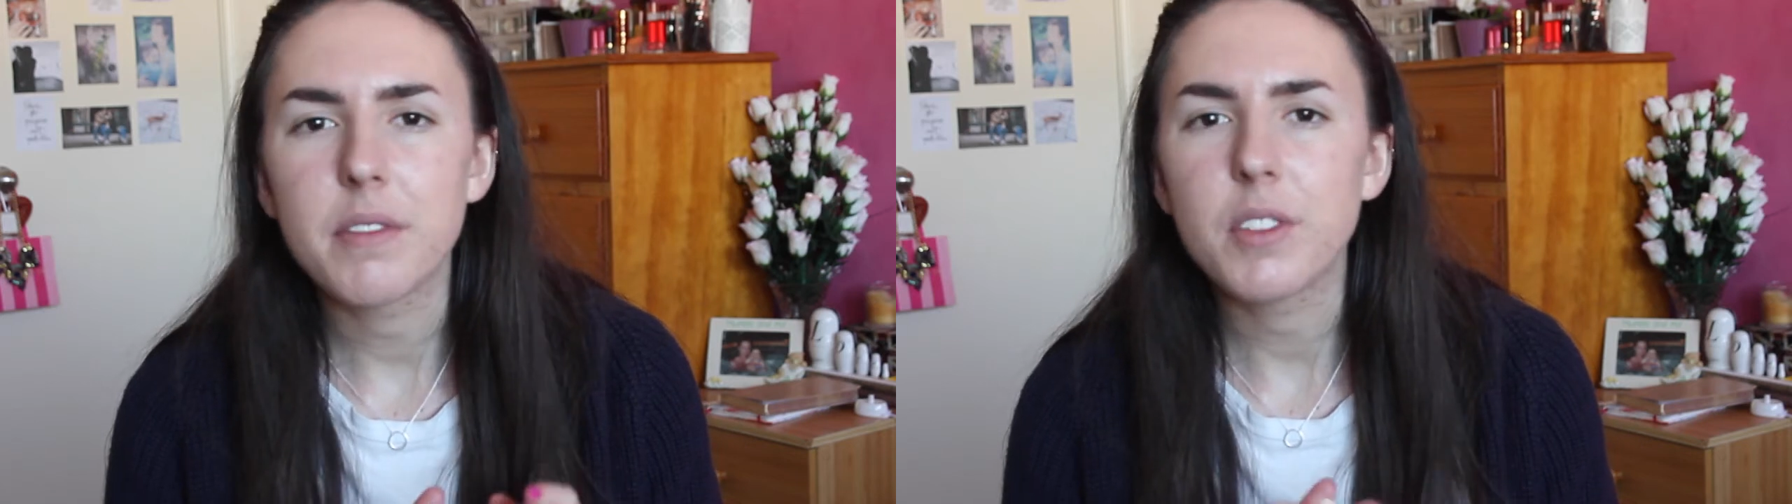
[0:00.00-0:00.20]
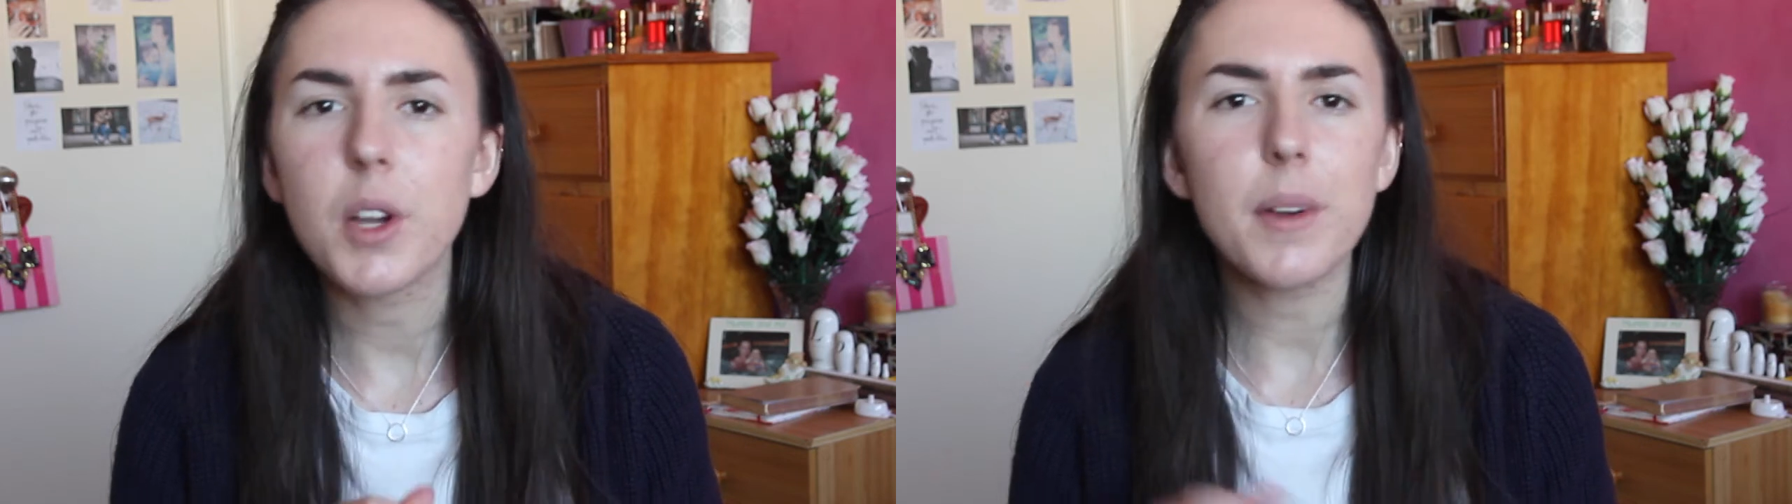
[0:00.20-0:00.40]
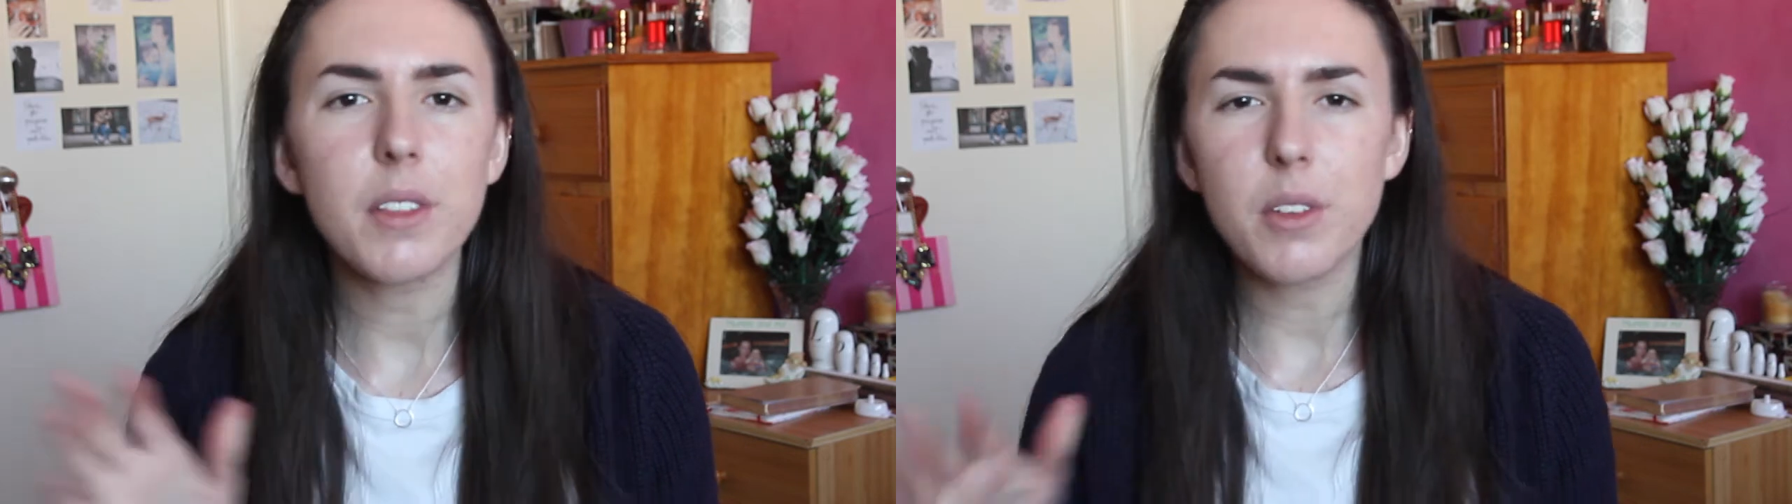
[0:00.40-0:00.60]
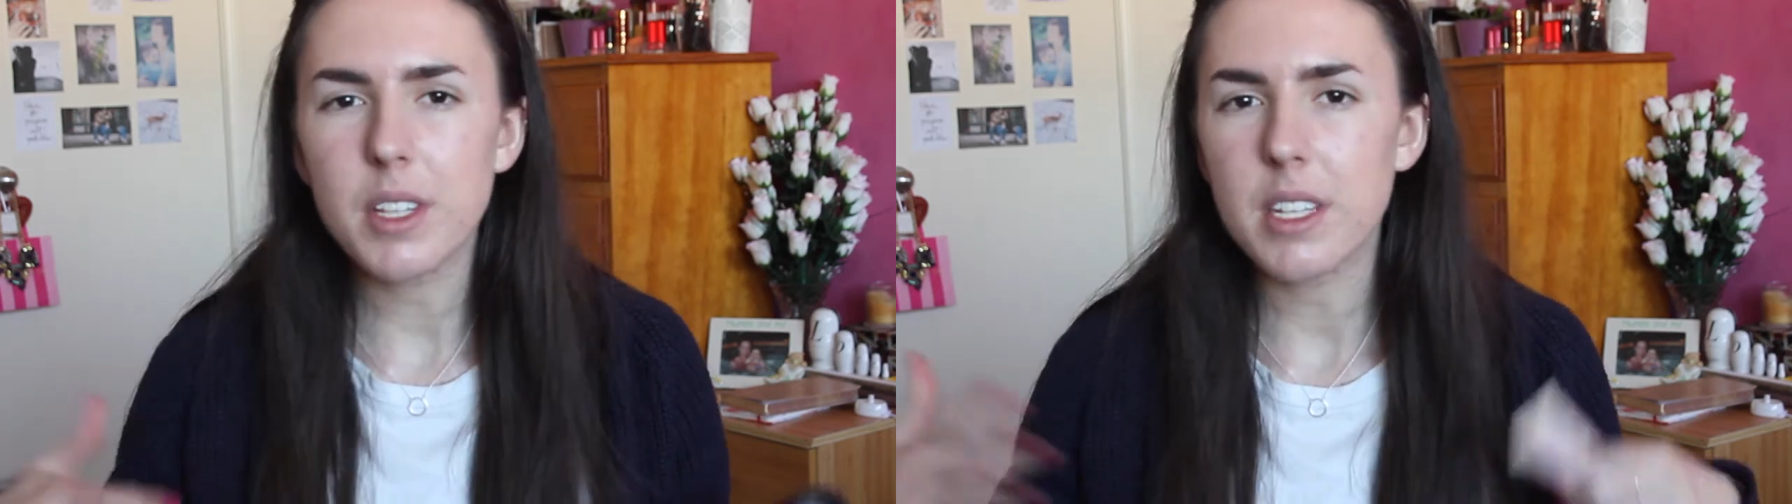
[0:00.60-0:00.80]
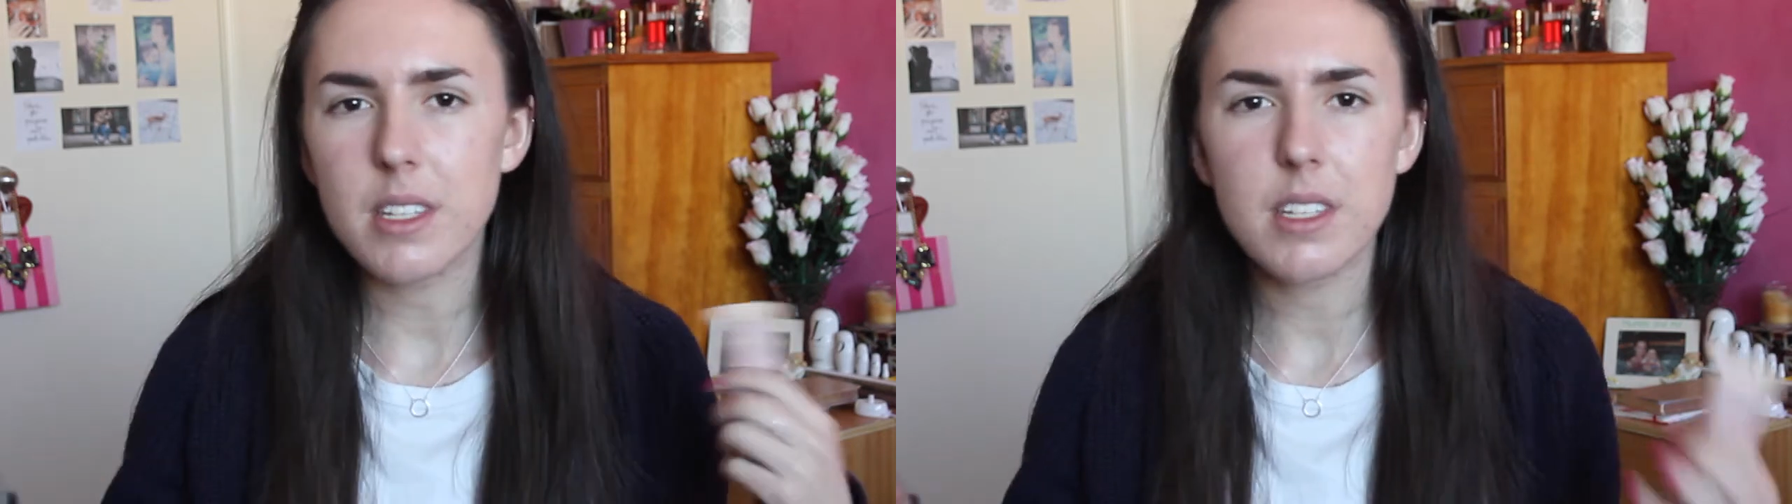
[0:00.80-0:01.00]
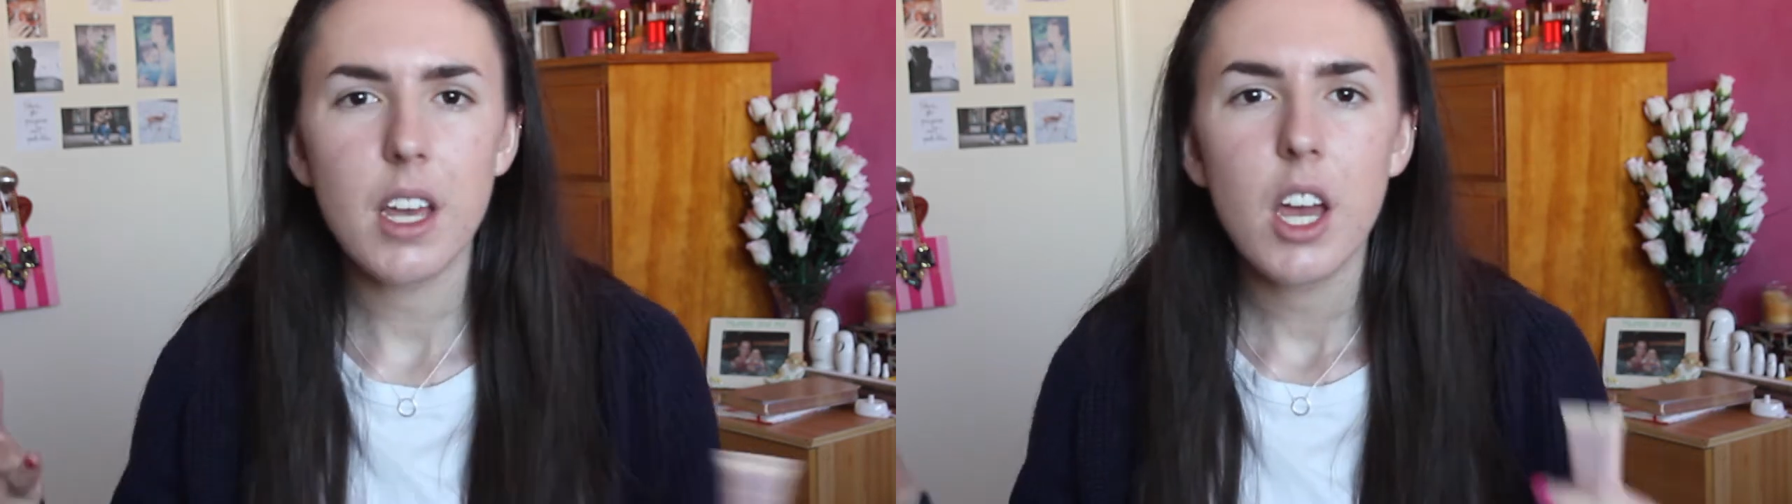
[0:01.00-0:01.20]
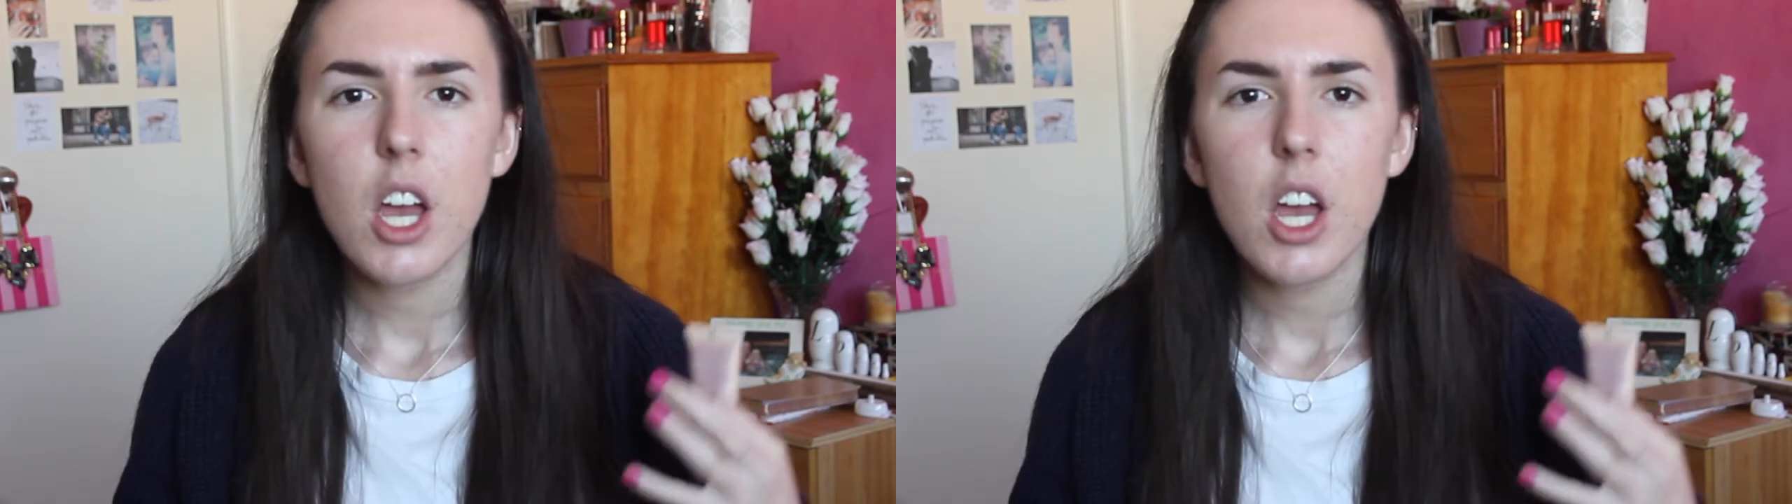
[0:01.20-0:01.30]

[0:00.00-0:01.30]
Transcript: of going through this,